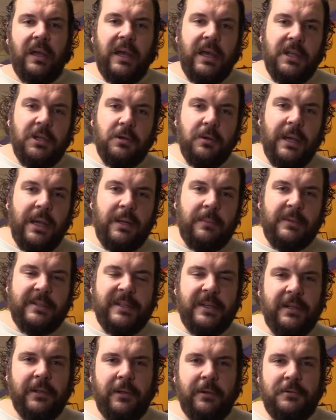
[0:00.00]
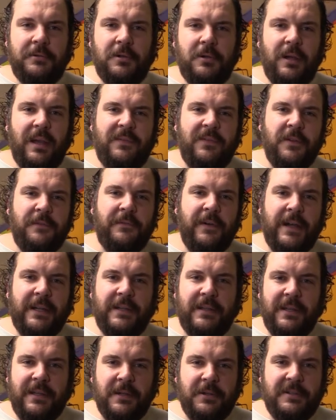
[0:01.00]
In your animal's enclosure, if you're
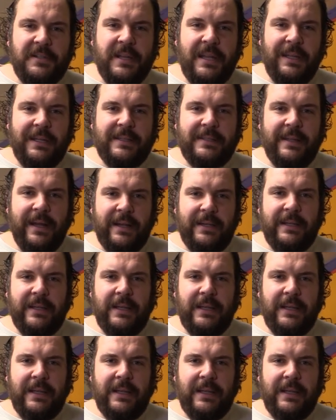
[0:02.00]
finding that your snake is not